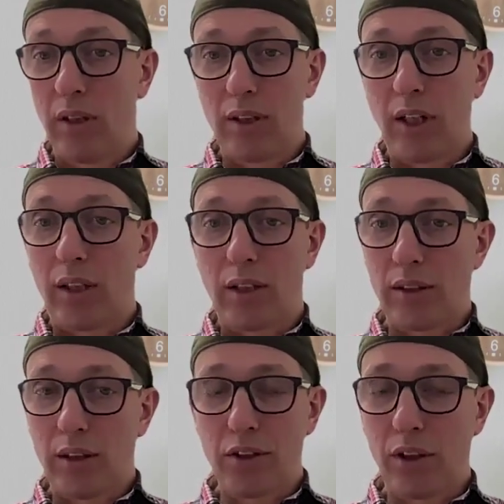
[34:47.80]
They're not going to
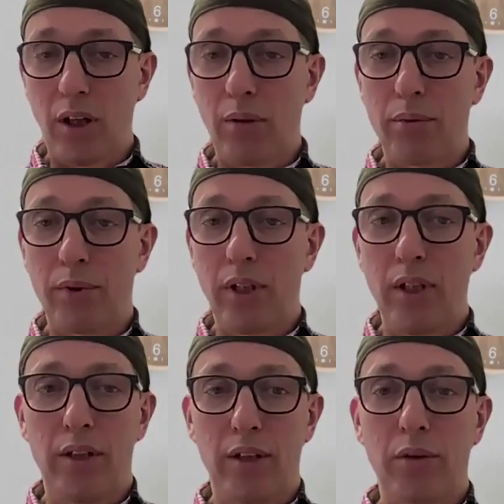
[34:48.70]
stitch it up.
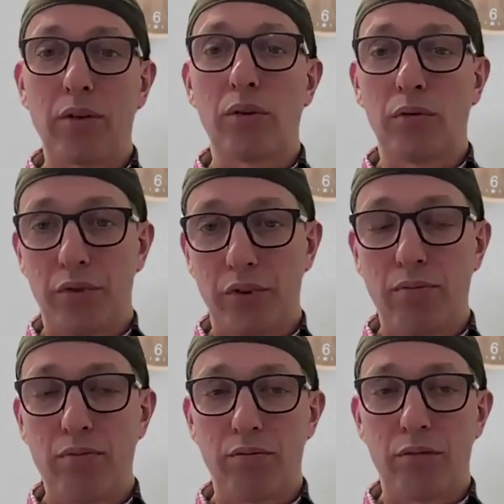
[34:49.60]
they're going to
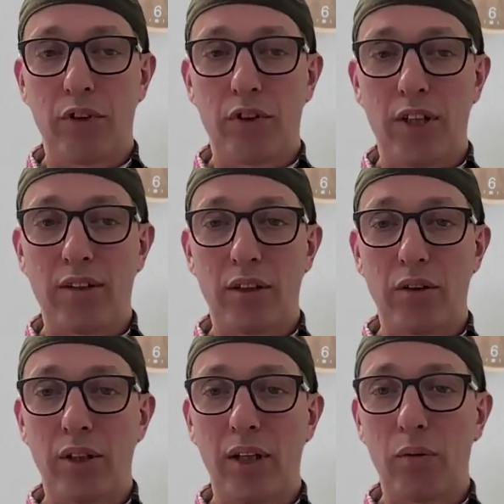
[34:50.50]
suggest that
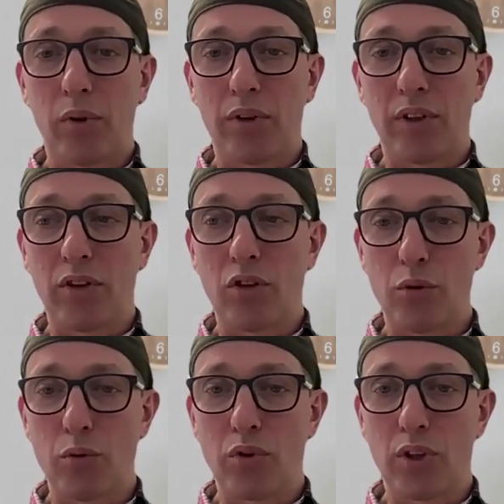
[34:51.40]
you get one of these
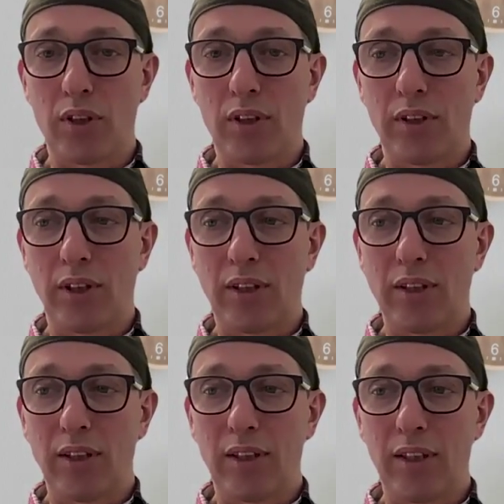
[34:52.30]
shoes until
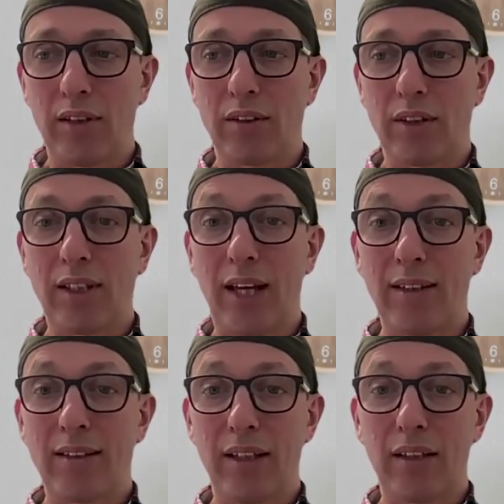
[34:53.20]
it heals. It
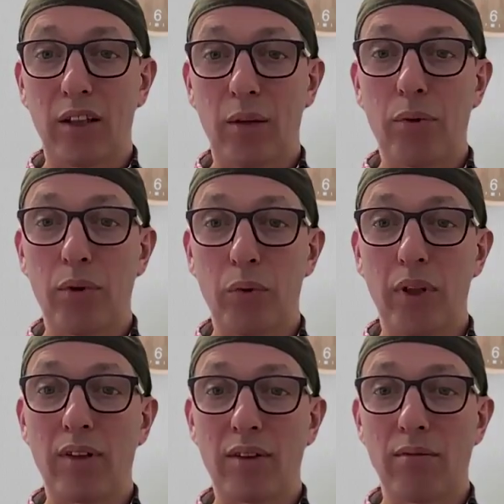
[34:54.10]
can take a couple of
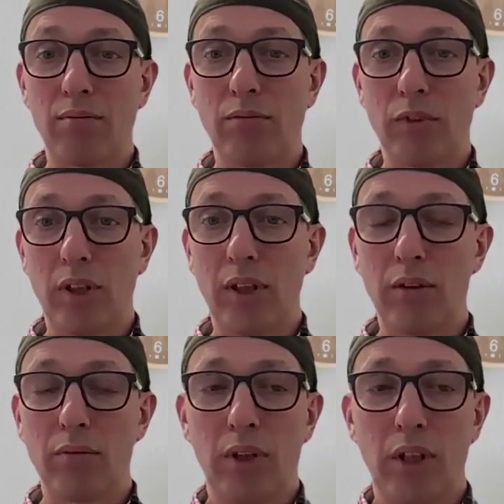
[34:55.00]
weeks to
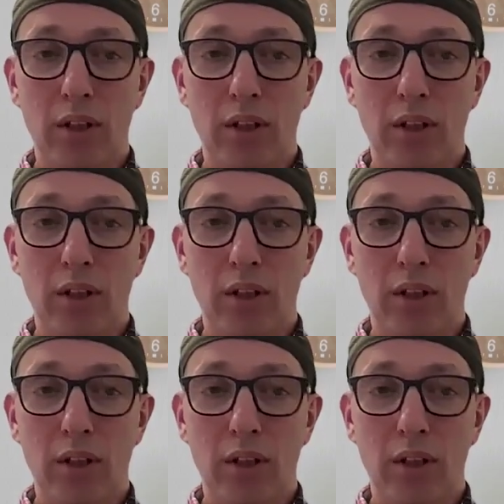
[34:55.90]
heal,